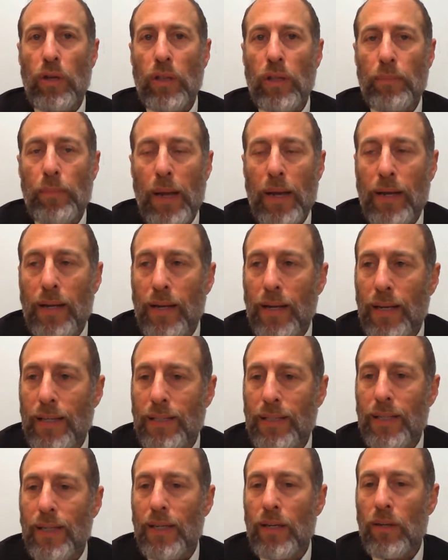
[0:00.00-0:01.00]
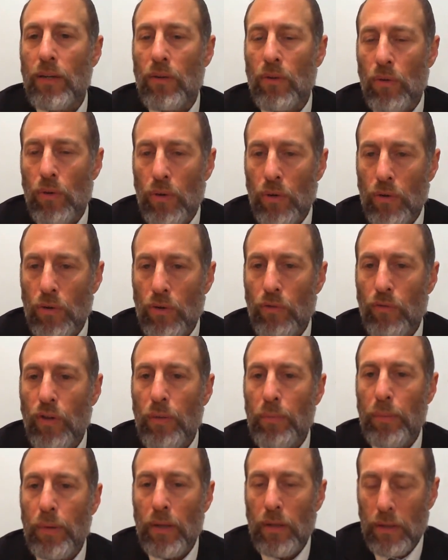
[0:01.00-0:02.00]
the Beit Knesset in order to
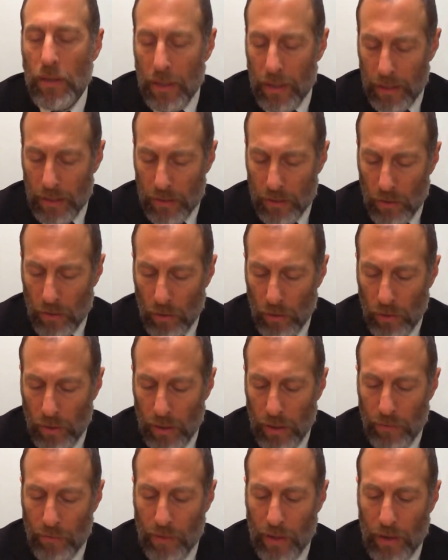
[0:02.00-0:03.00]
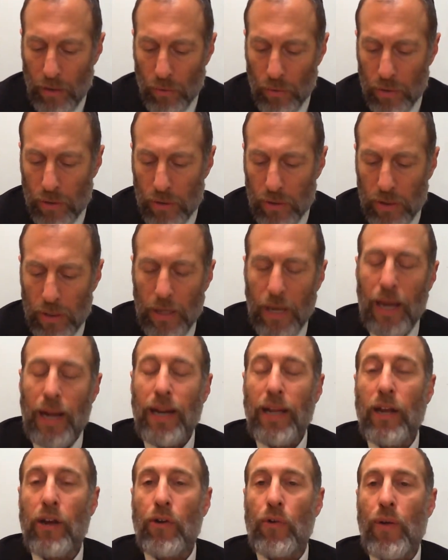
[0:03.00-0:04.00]
rebuild it is only if they don't see
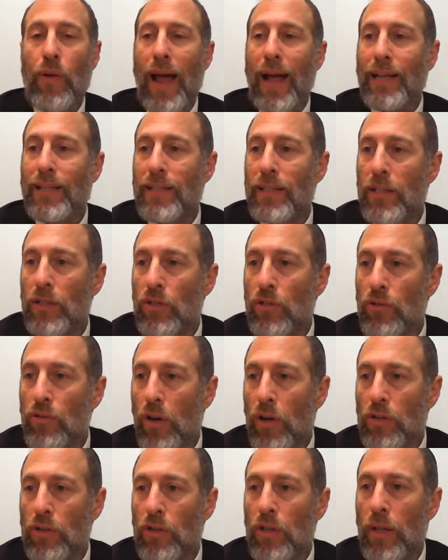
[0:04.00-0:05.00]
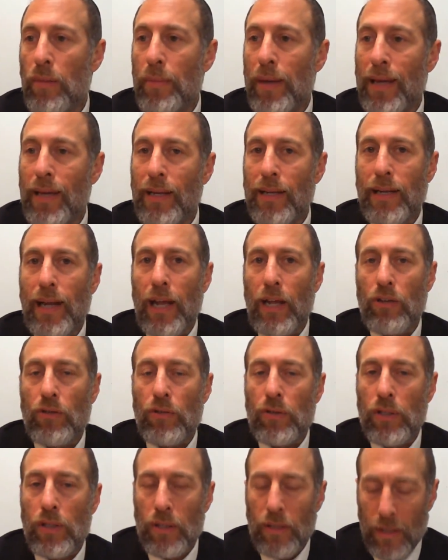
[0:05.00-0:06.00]
any cracks in the structure that make it
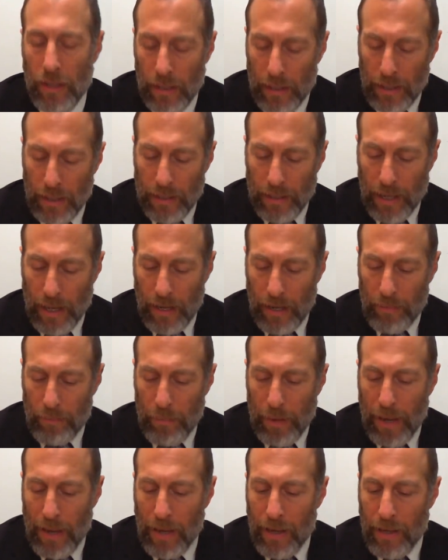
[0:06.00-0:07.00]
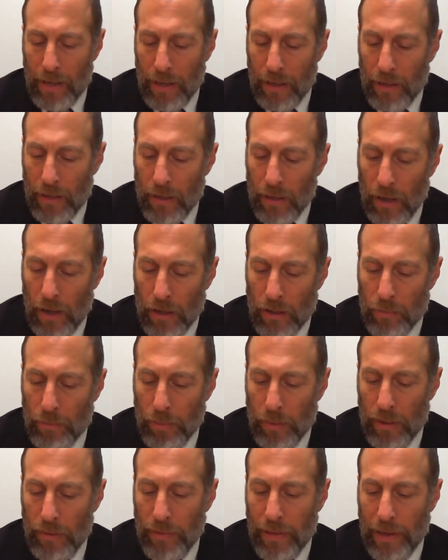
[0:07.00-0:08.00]
dangerous and that make us
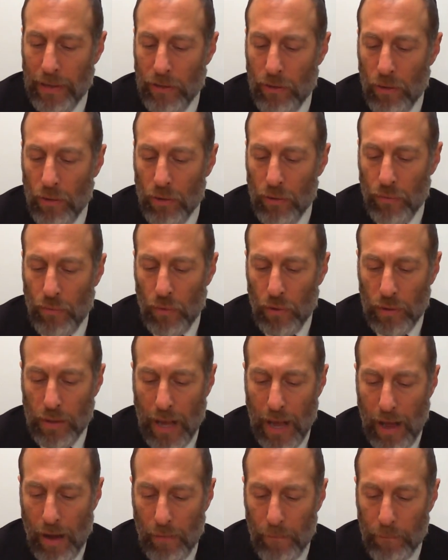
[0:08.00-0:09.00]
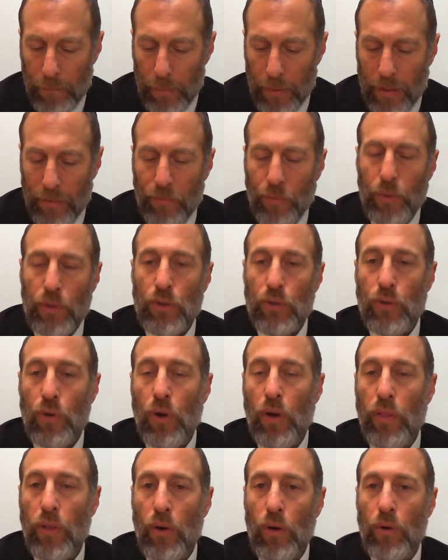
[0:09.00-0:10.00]
believe that it's going to fall down. But if we
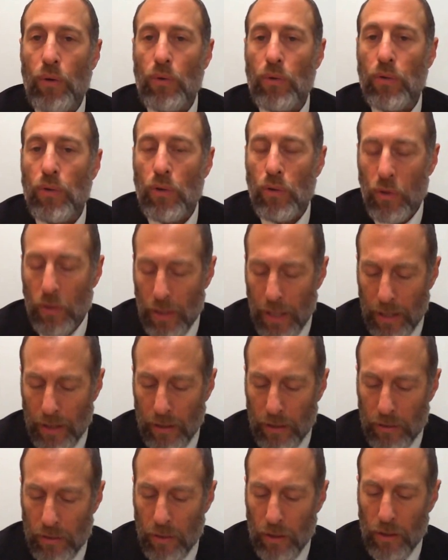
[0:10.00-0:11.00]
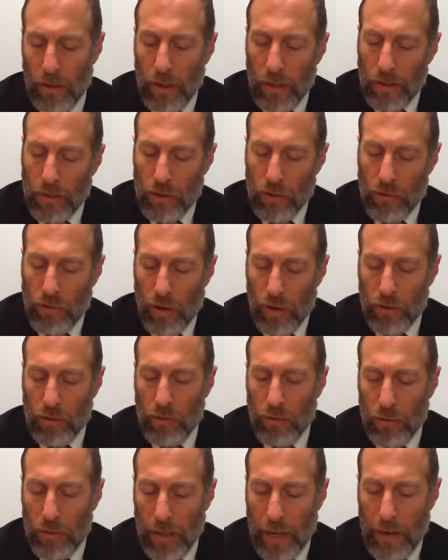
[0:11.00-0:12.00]
saw those, that it's
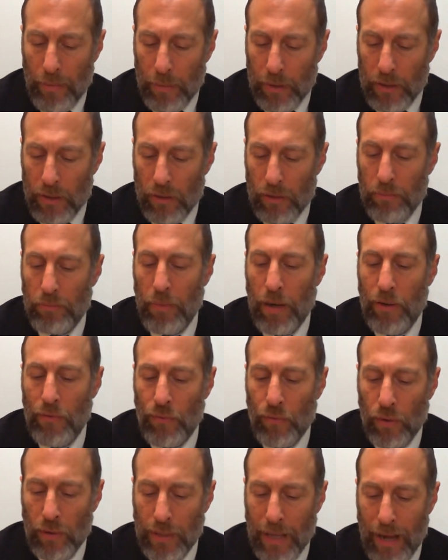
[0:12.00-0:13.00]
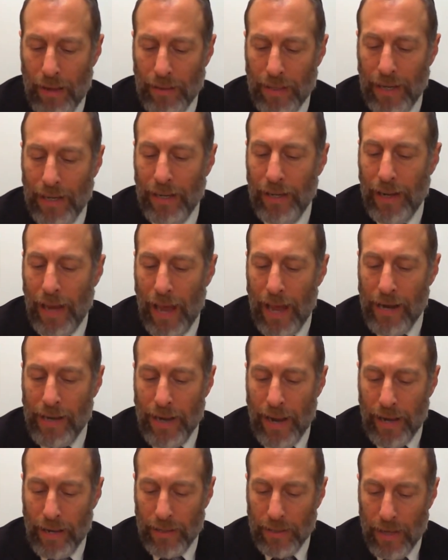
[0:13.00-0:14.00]
structural damage and it might fall down, then you can
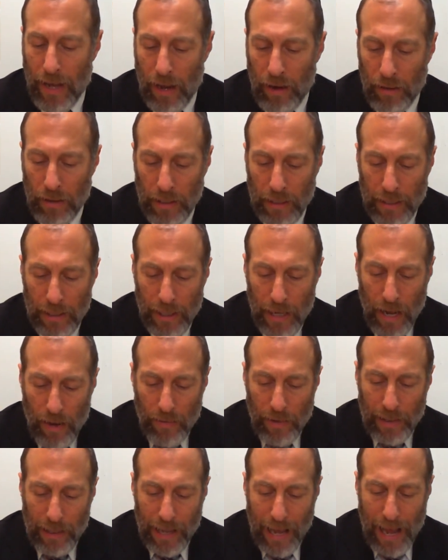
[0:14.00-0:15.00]
take it down. Then